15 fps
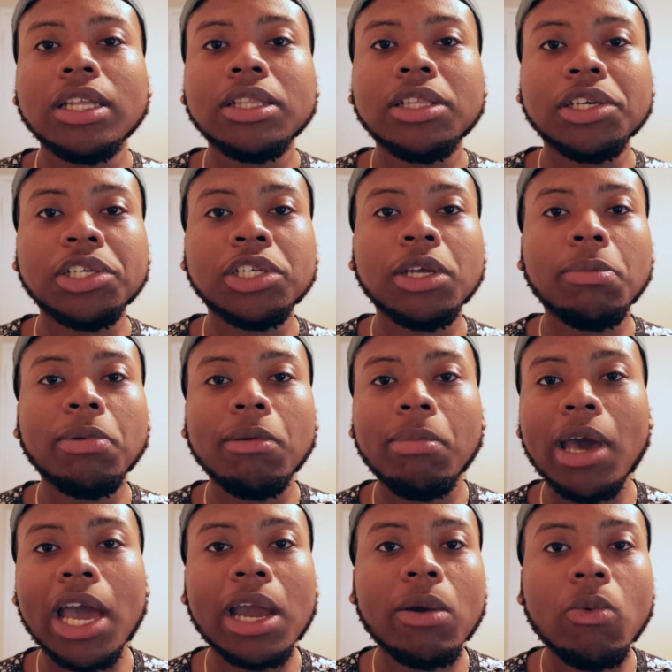to ship it
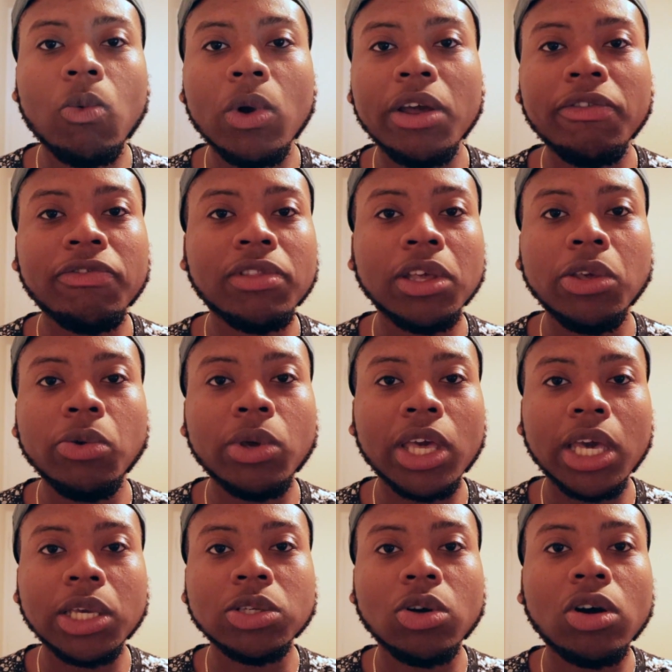back with the
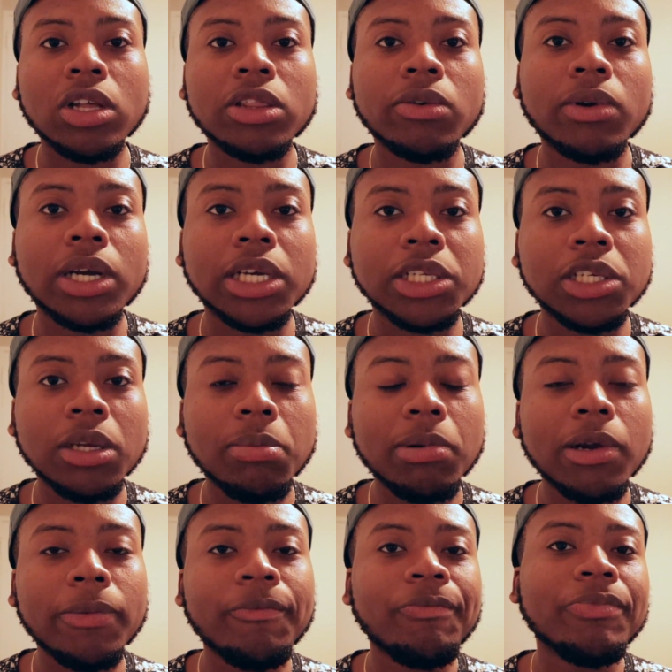UK's authorized
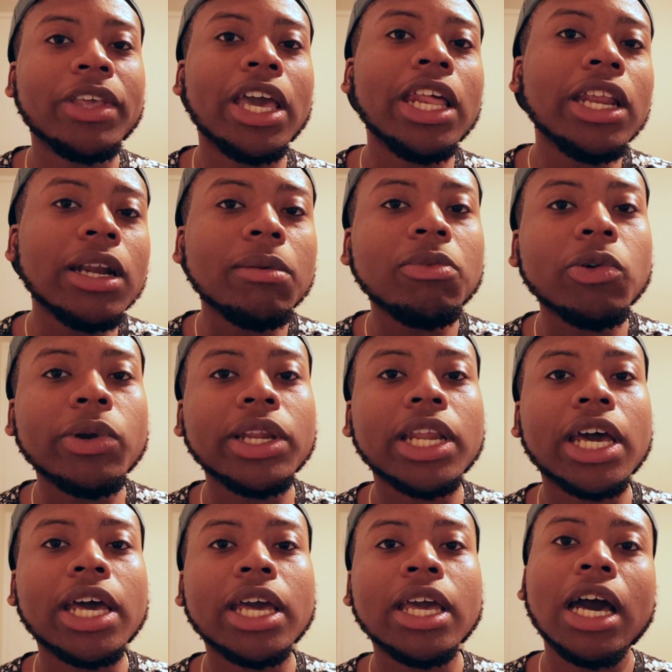shipper. Ended up doing
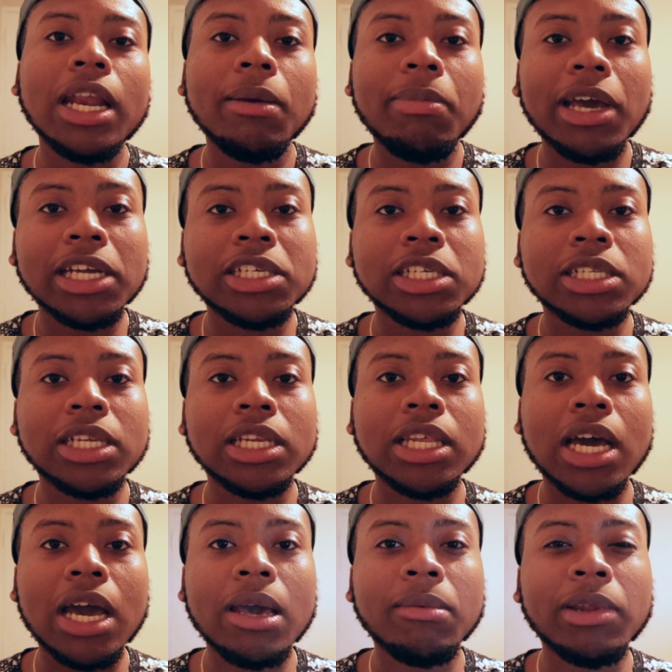that, got it back just in
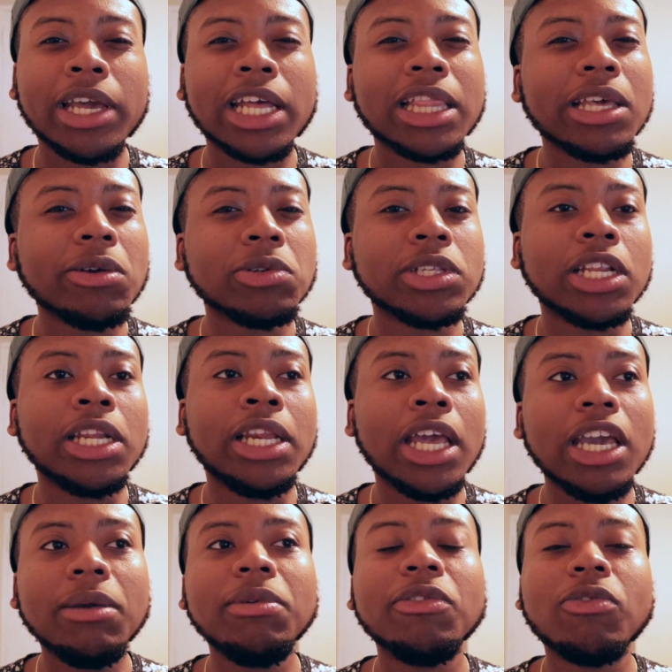time. Like I think it was the
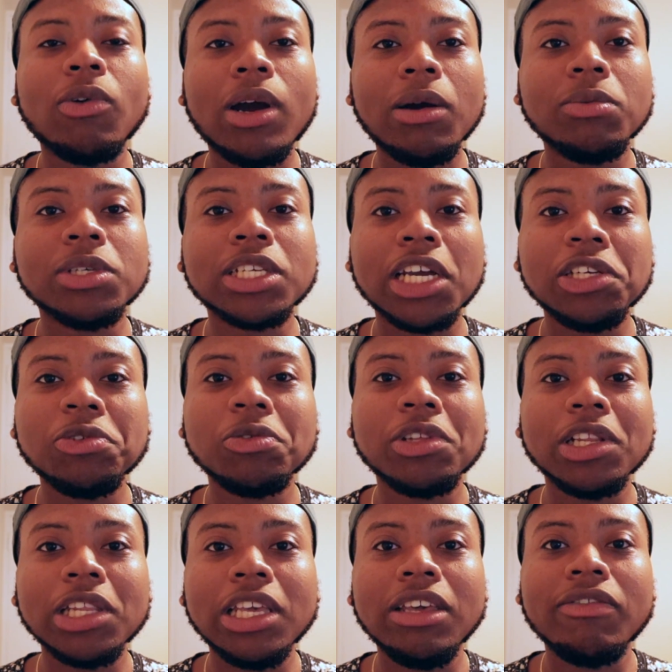day before I was scheduled
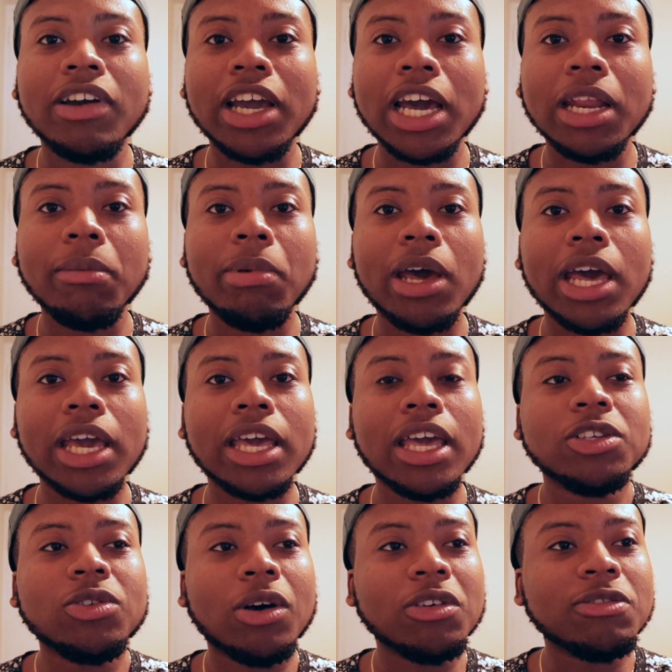to leave, I got it back.
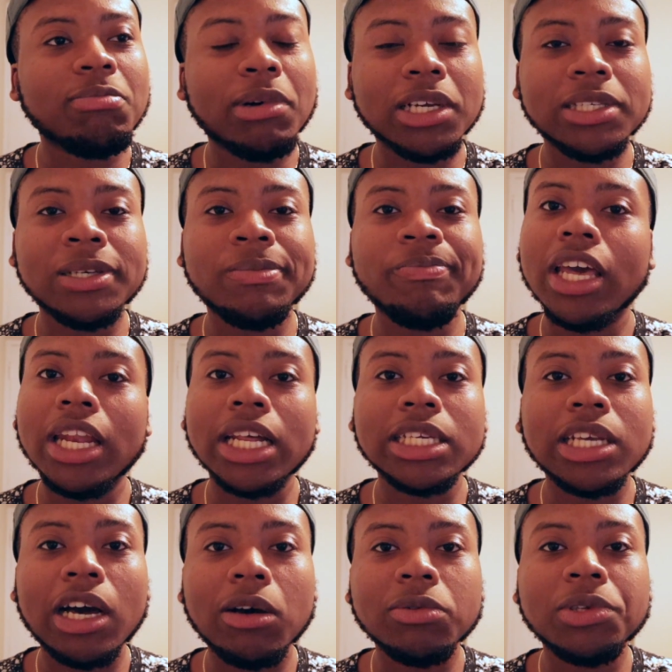So I was buzzing, and
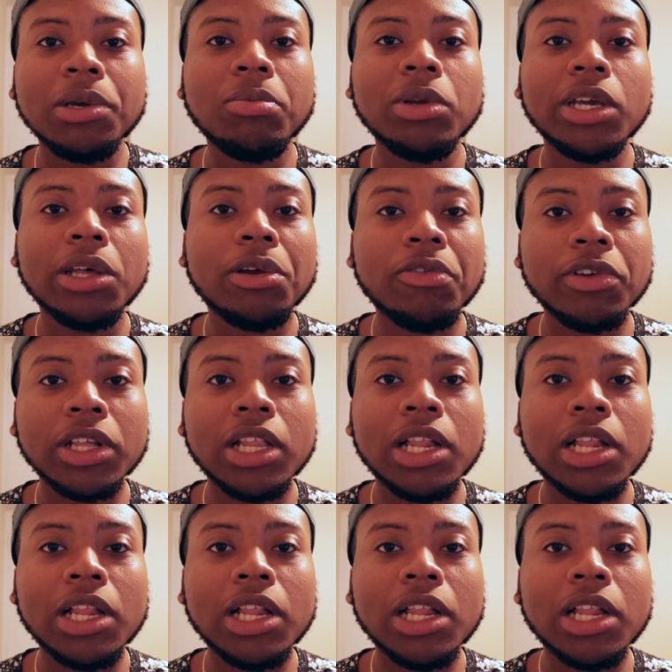that's how I was able to get over to